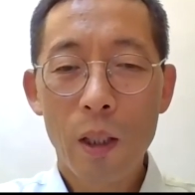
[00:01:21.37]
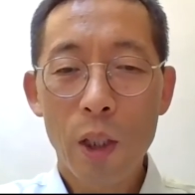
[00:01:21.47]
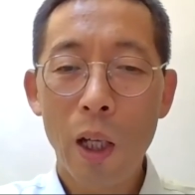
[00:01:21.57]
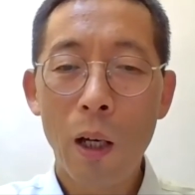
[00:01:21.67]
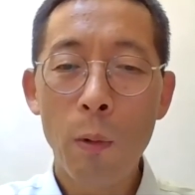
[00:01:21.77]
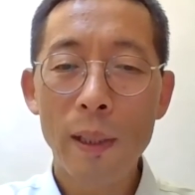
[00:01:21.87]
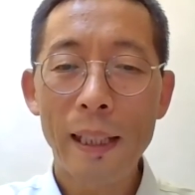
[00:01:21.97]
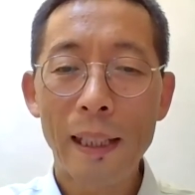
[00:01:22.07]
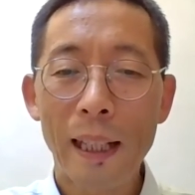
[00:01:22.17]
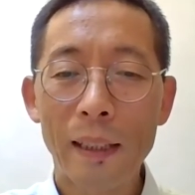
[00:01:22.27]
Chao was
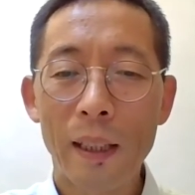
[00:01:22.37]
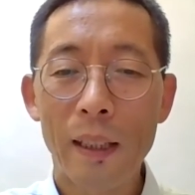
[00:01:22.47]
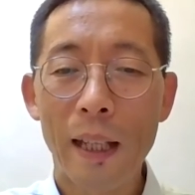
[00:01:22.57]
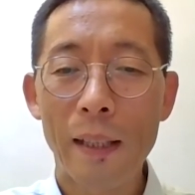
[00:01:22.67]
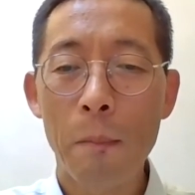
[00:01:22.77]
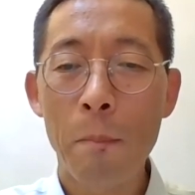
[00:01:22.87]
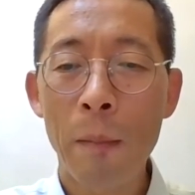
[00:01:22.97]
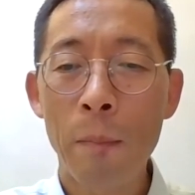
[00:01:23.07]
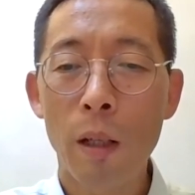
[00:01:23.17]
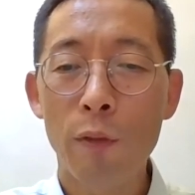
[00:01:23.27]
elected as a
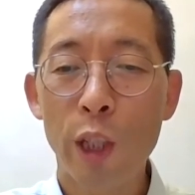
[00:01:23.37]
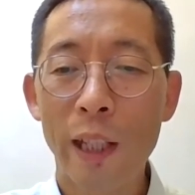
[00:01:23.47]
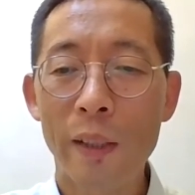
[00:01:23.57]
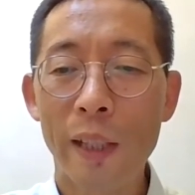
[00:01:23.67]
member of Chinese